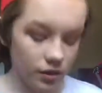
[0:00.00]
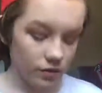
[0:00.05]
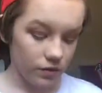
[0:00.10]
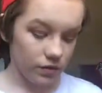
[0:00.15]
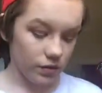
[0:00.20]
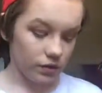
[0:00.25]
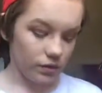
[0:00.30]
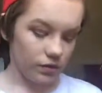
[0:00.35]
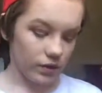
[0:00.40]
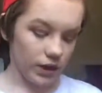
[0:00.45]
So
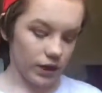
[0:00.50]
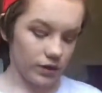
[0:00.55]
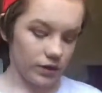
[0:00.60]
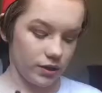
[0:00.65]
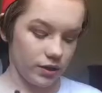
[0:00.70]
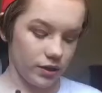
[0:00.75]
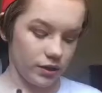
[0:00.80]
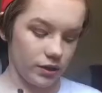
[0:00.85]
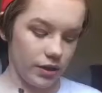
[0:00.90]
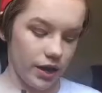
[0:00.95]
we're gonna do that
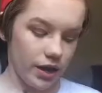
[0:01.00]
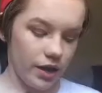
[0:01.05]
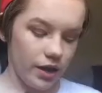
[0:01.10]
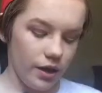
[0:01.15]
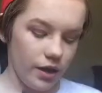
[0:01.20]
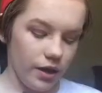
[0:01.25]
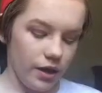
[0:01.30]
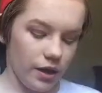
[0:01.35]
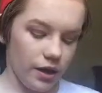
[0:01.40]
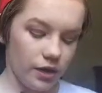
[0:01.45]
to the other eye.
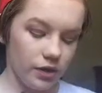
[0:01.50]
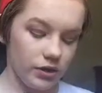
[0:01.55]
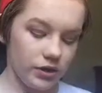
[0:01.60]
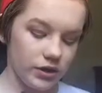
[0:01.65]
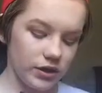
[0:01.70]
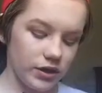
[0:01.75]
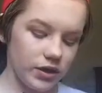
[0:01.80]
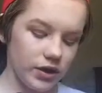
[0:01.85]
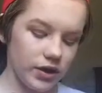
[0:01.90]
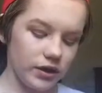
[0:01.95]

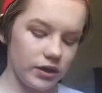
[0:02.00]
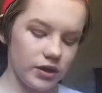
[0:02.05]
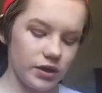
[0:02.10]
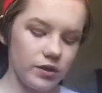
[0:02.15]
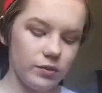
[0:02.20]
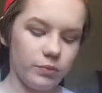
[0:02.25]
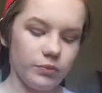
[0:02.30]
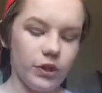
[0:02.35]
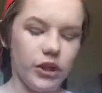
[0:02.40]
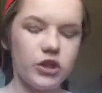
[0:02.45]
Honestly,
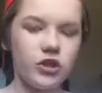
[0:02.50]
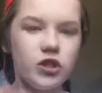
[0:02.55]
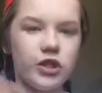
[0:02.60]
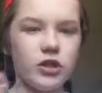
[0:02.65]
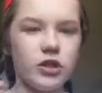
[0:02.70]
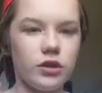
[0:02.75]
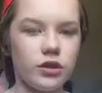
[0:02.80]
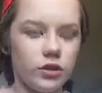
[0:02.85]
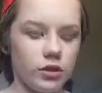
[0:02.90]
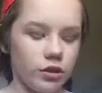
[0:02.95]
this brush
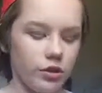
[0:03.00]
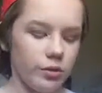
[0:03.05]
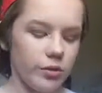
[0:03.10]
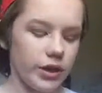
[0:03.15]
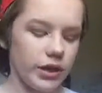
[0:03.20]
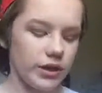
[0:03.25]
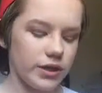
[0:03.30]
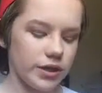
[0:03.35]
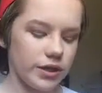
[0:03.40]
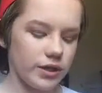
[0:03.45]
is a little
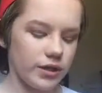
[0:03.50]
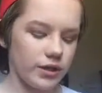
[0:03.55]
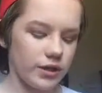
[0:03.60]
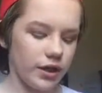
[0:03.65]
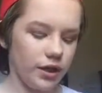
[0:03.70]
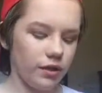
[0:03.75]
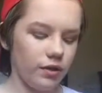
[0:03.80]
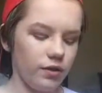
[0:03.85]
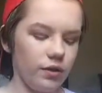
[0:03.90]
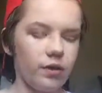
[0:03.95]
bit
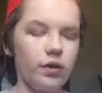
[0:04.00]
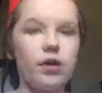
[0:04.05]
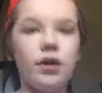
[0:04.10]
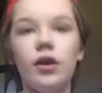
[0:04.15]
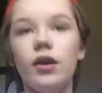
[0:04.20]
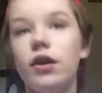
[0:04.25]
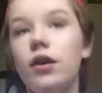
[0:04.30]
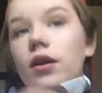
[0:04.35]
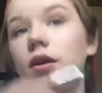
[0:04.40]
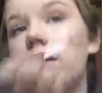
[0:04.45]
stiff,
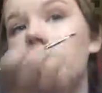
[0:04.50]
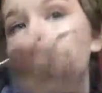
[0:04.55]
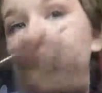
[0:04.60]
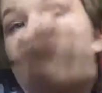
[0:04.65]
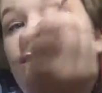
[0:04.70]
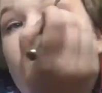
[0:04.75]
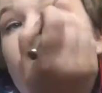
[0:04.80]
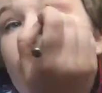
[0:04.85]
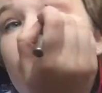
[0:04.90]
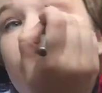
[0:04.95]

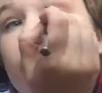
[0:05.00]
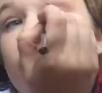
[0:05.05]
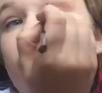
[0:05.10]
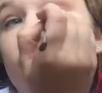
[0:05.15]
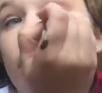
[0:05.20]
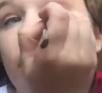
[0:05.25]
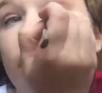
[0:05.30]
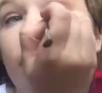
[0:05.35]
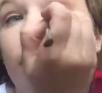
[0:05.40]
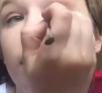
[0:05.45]
but I
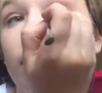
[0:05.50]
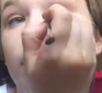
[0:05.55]
honestly think